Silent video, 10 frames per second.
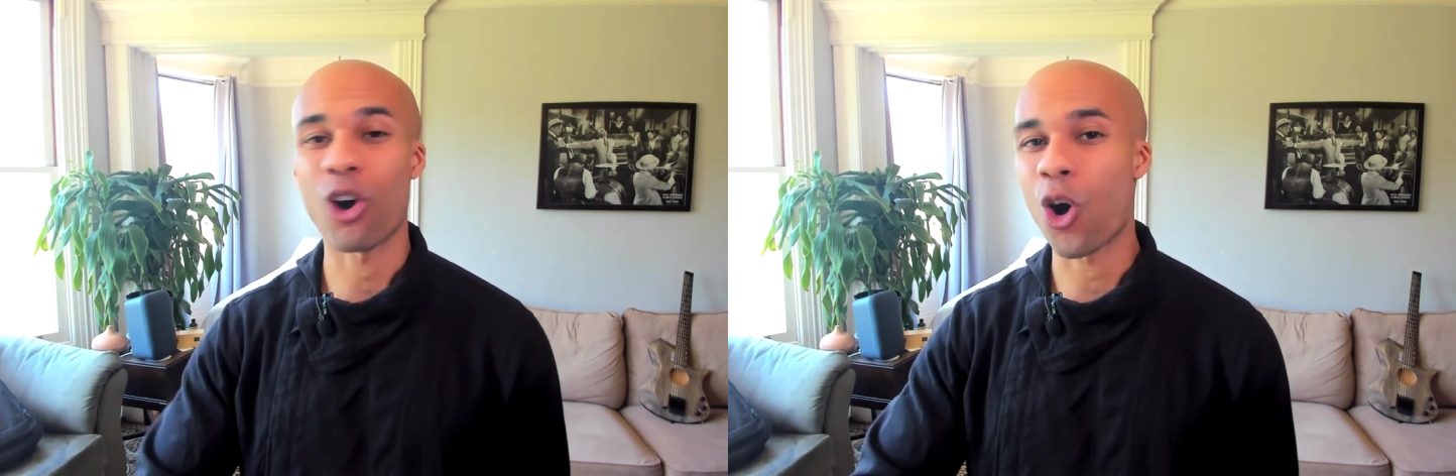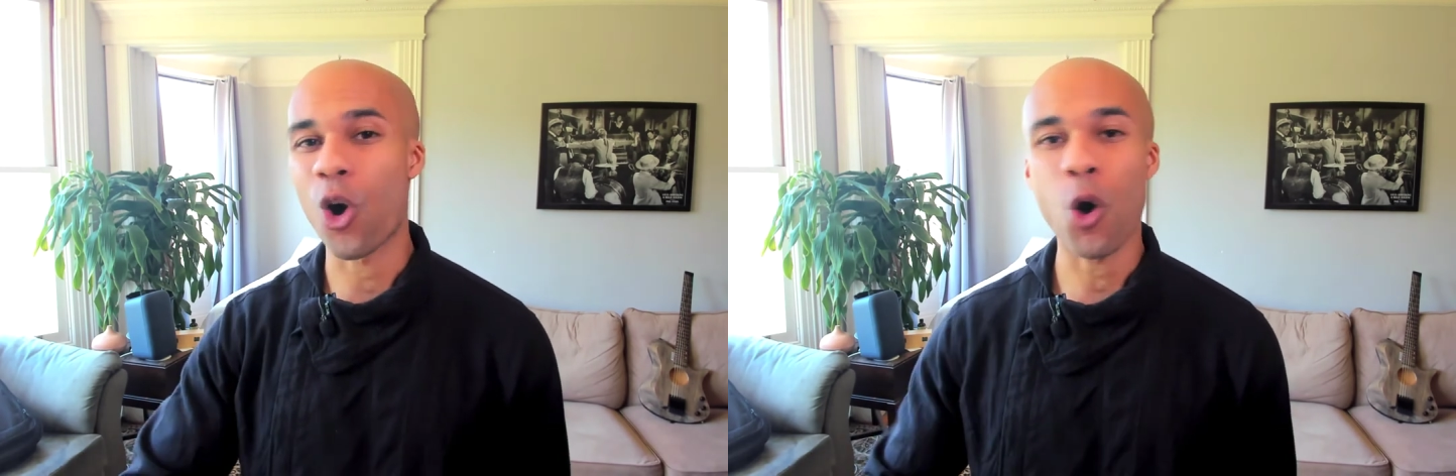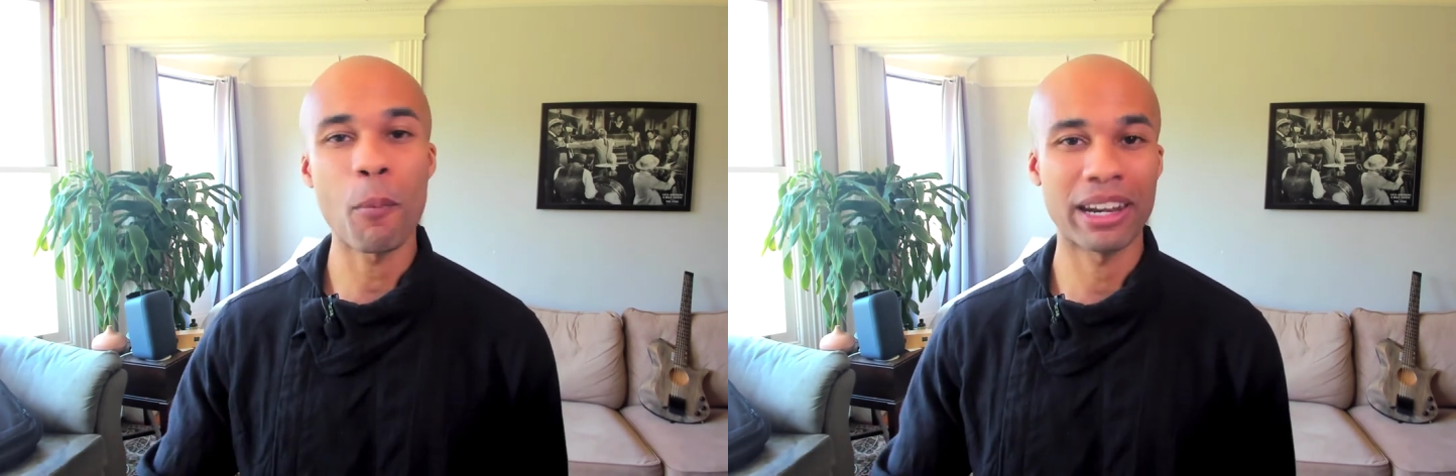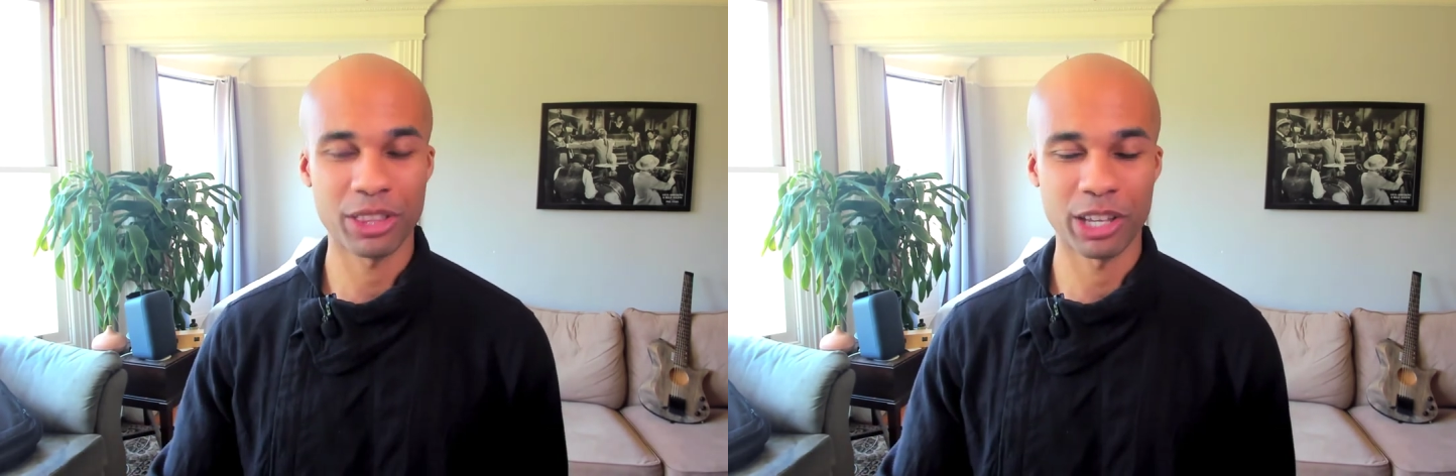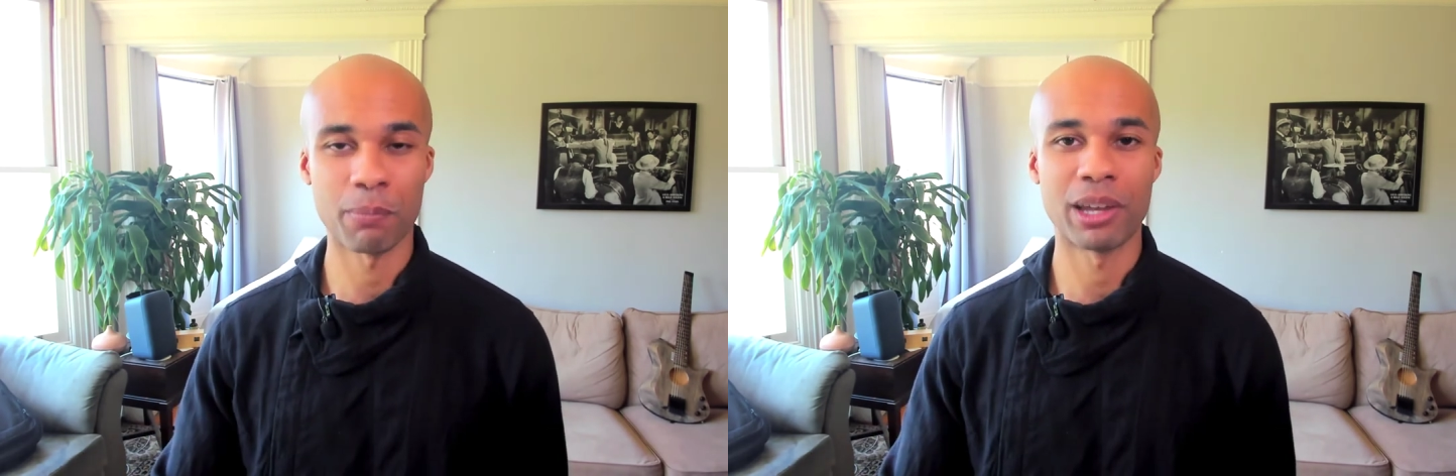all made
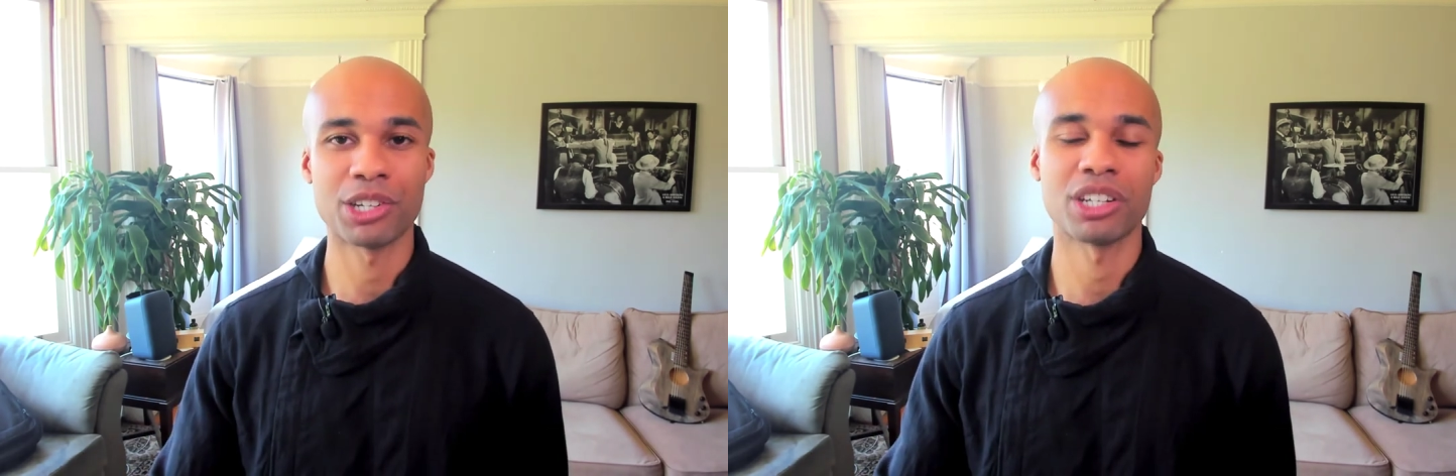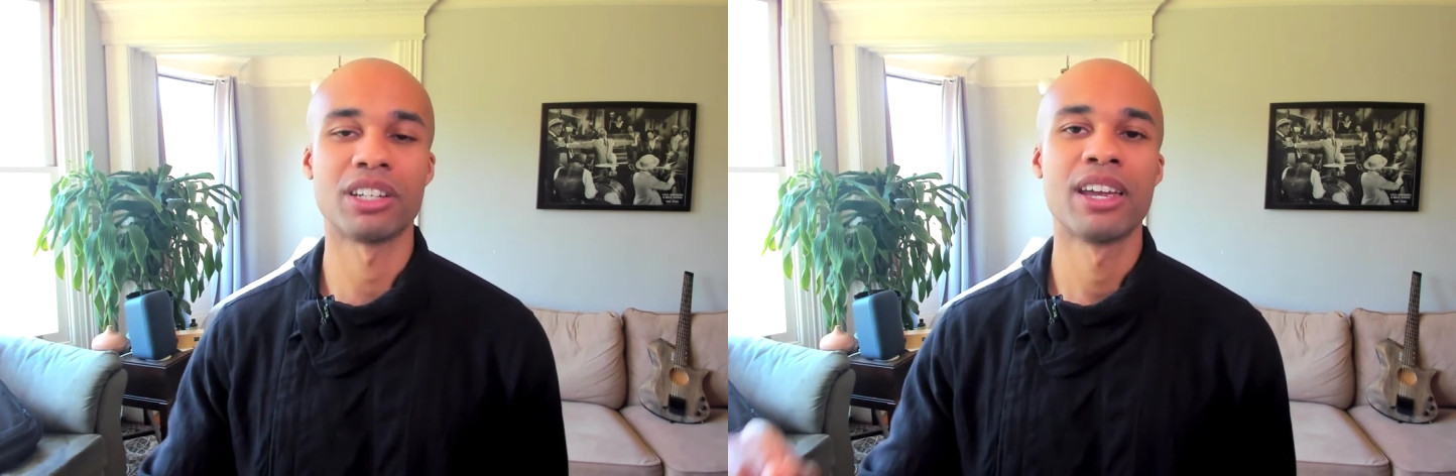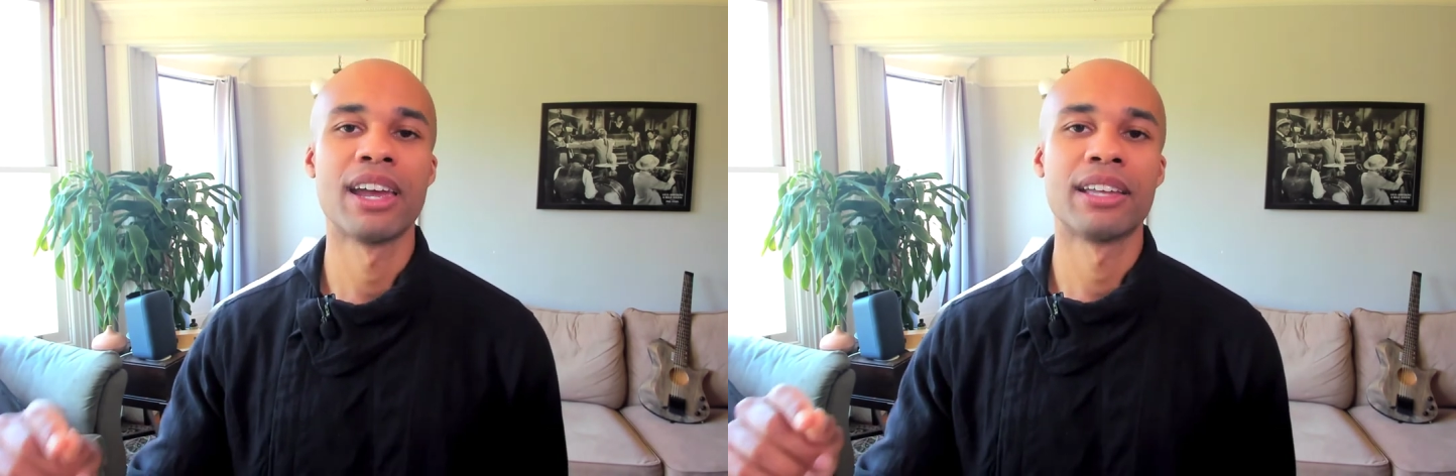it their mission